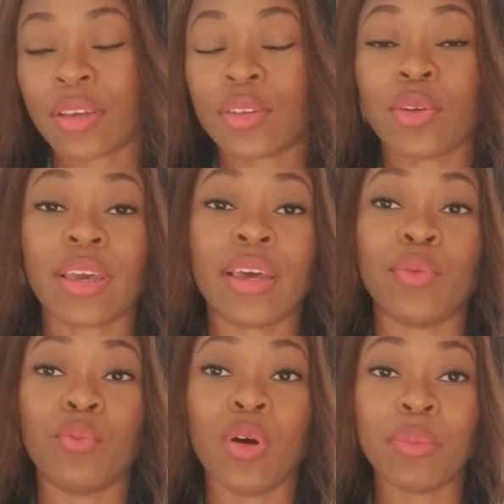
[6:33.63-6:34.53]
So
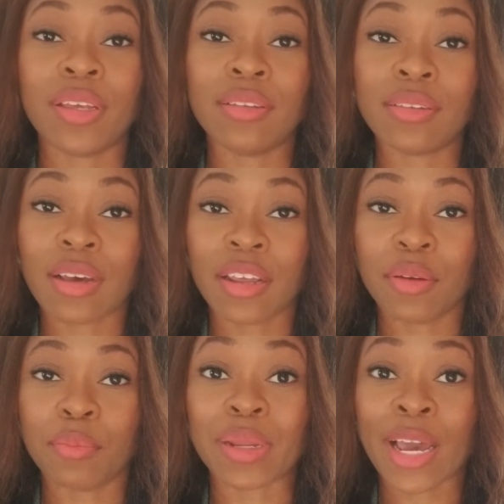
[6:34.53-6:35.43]
again,
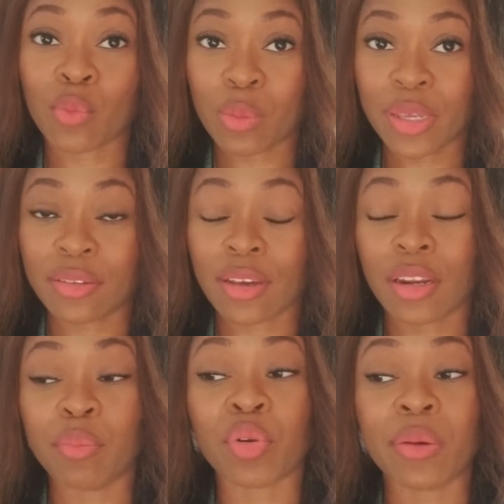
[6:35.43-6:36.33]
Black women's
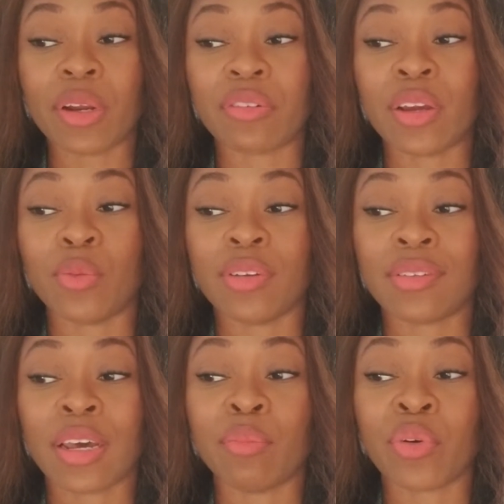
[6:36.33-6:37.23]
unemployment rate was
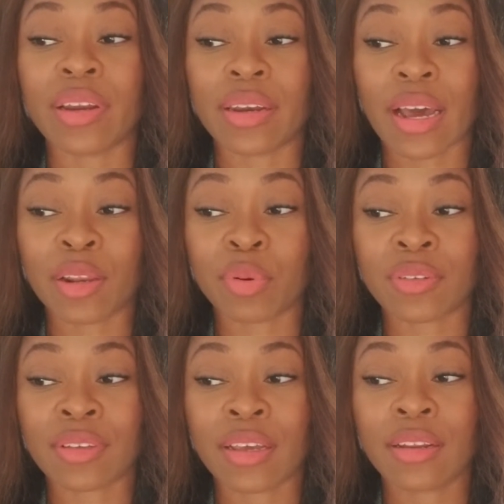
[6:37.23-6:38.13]

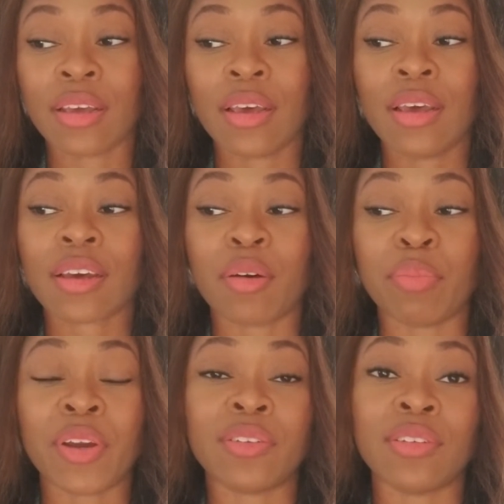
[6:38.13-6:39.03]
10.9%
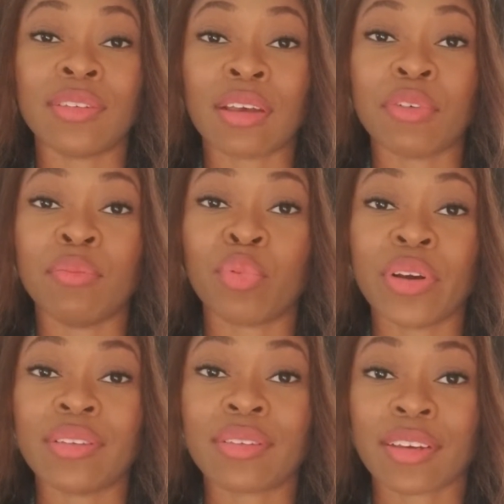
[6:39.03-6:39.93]
compared to
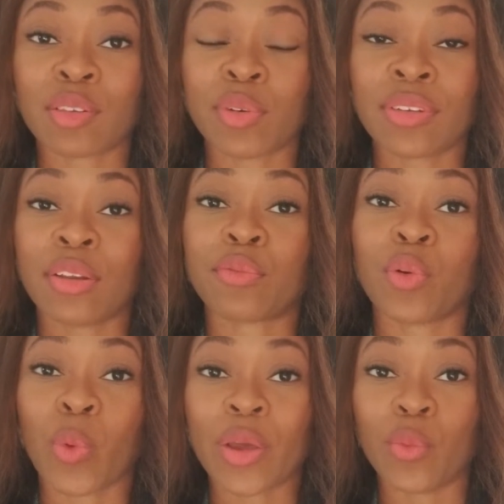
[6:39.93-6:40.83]
7.6% for
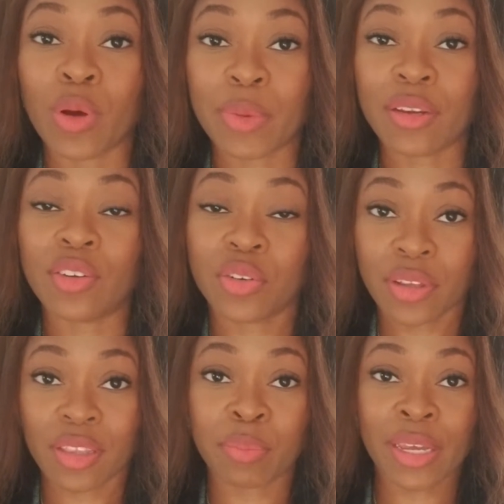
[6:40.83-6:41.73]
white women
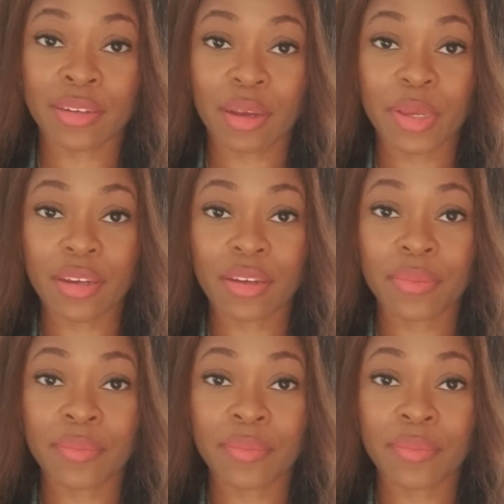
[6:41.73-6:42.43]
during the pandemic.